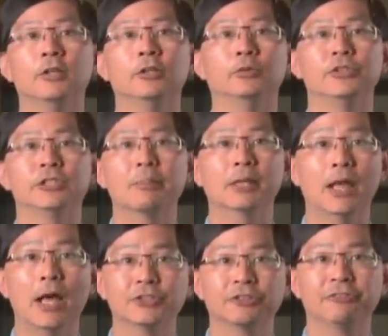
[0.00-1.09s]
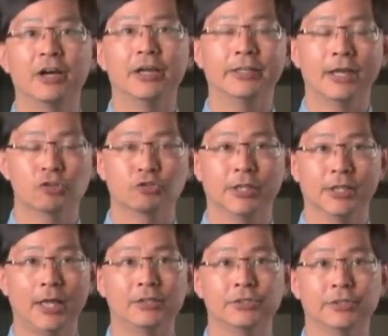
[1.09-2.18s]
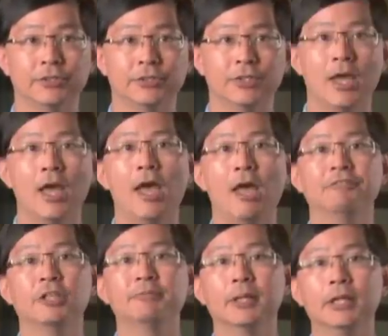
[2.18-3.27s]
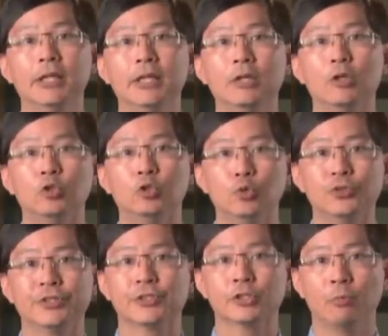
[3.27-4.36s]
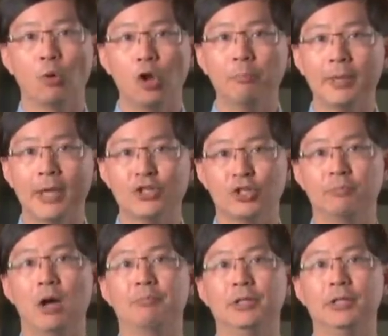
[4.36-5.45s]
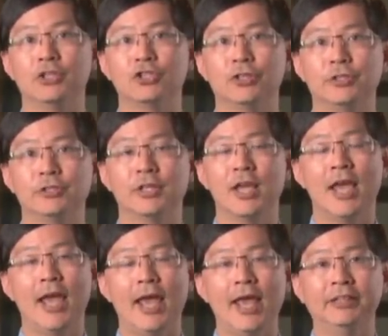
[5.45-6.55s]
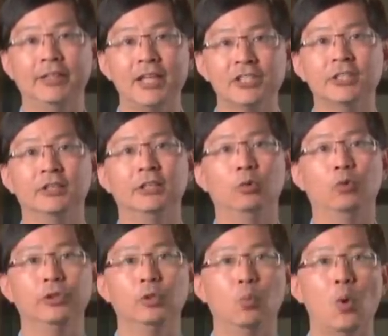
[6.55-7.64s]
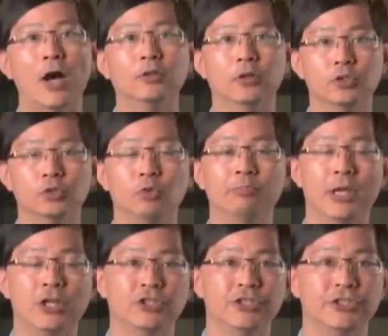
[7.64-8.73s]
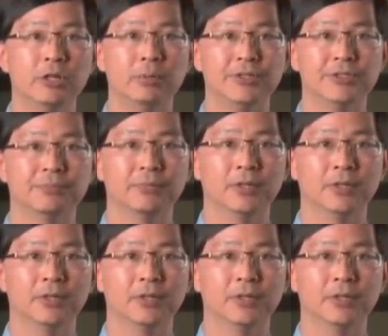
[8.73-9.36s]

to subclassify gastric cancers have typically used small patient populations and tested in only one or two patient series.